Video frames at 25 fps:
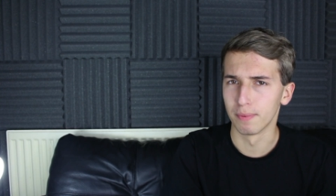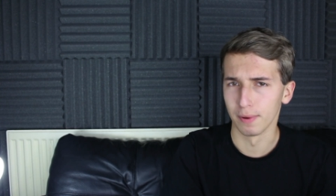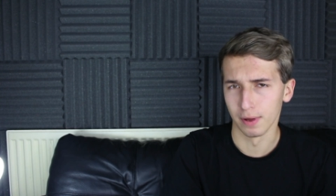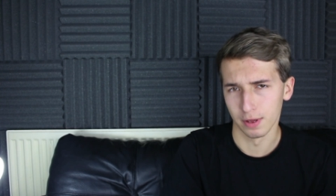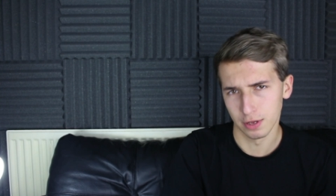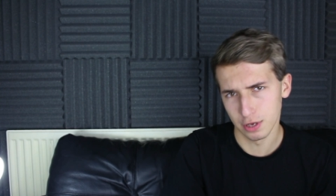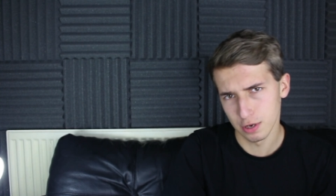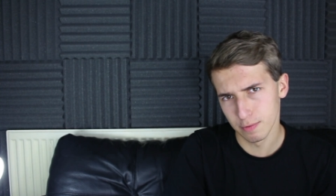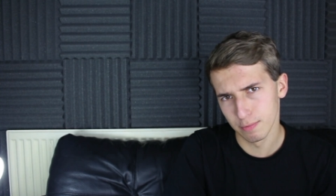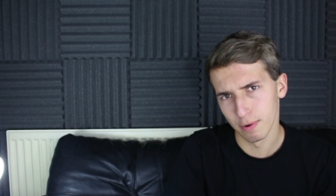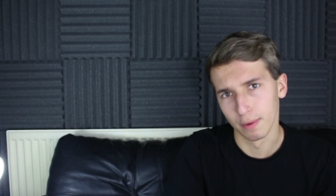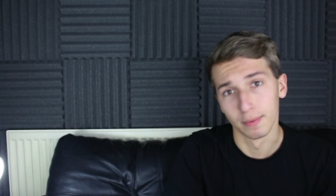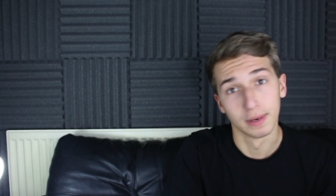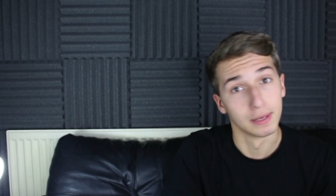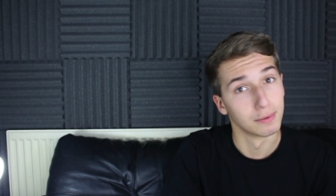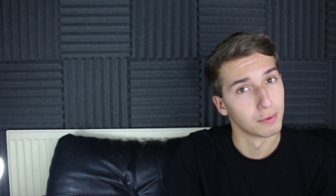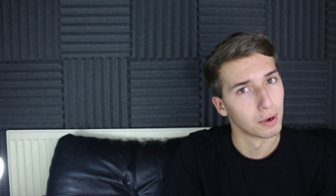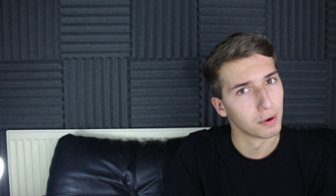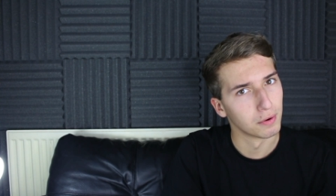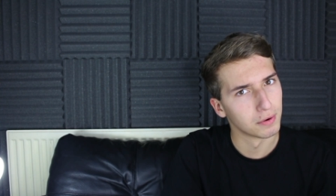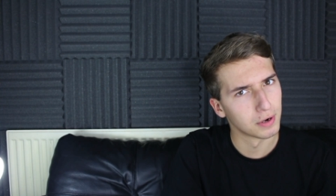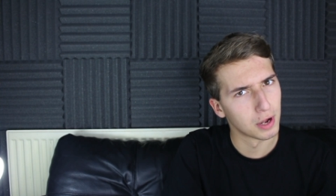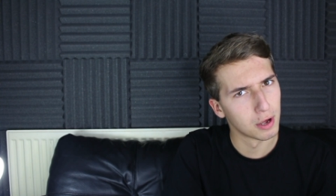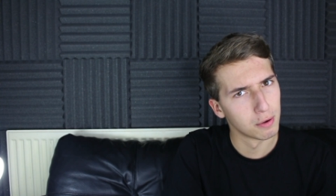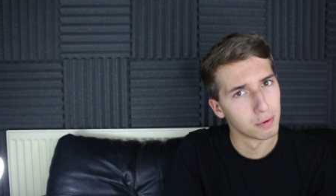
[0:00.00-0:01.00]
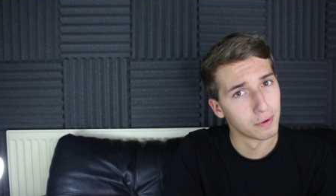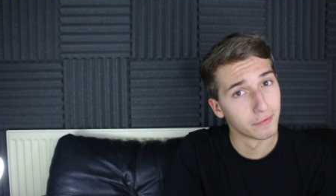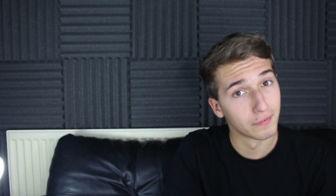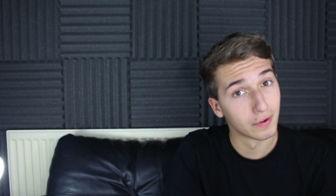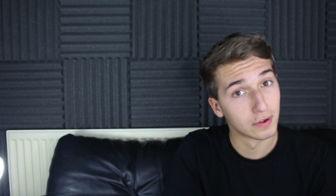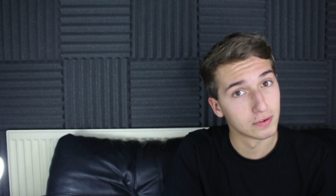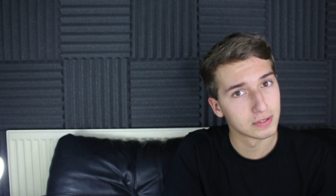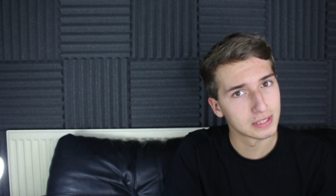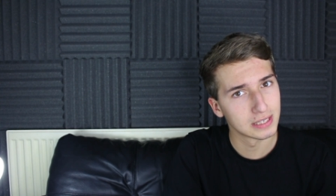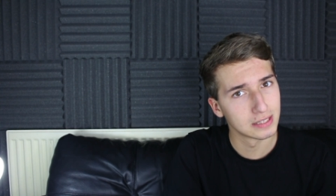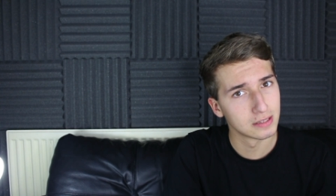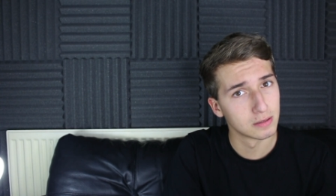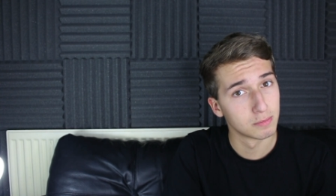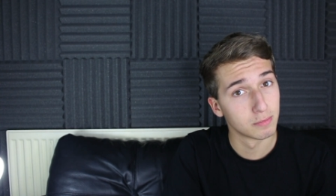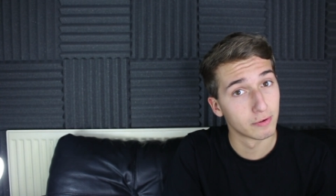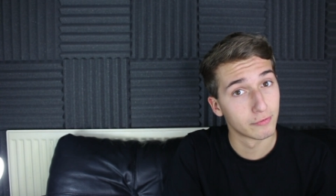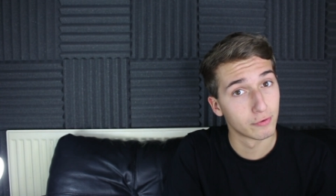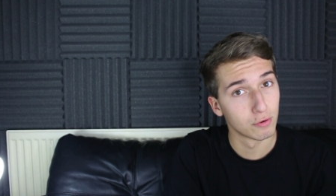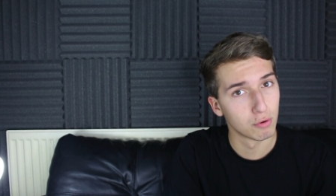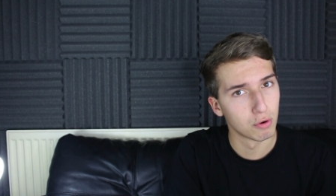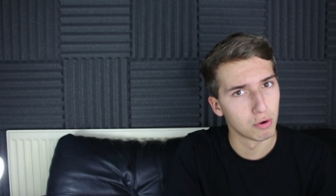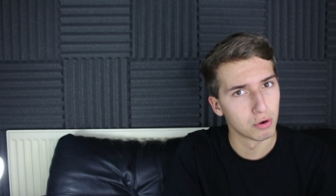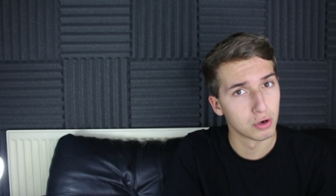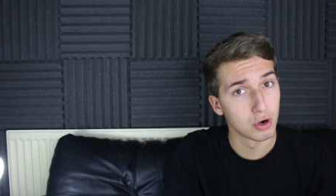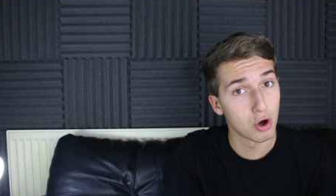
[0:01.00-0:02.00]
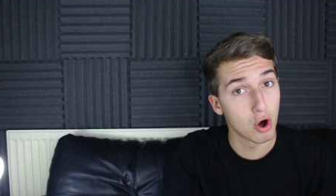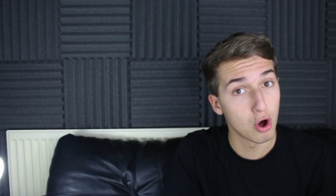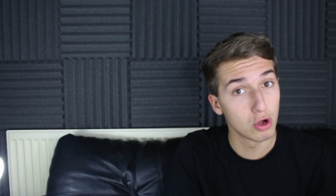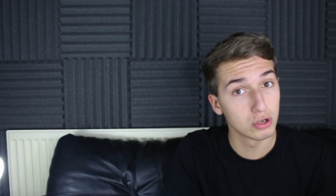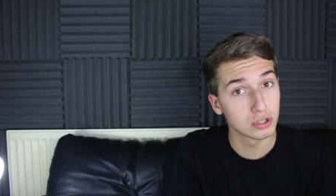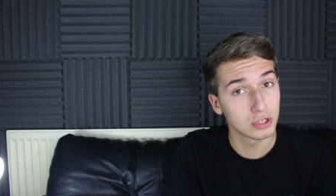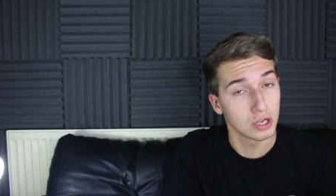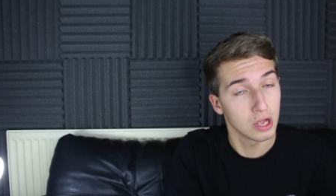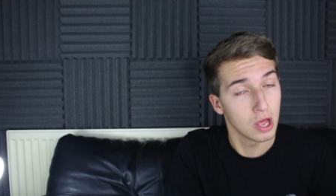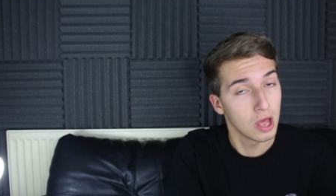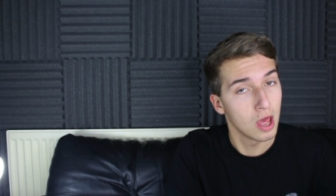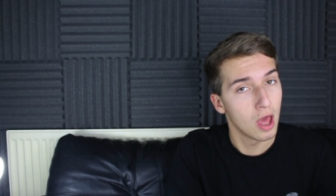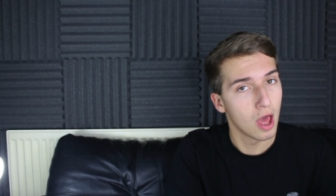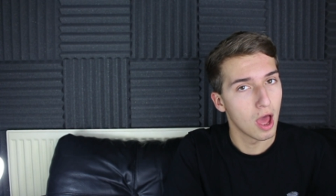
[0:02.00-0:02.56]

but you probably won't know if I've seen them before or not.